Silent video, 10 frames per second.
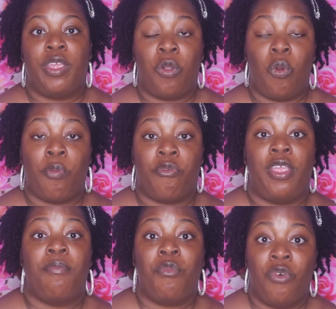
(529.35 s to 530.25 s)

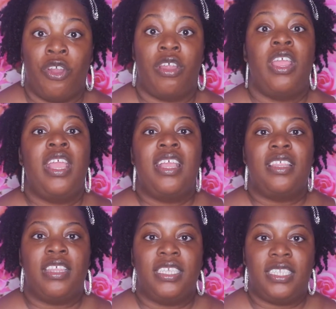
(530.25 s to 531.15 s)
incorporate more
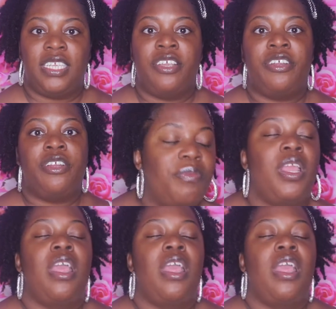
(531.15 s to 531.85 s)
this year.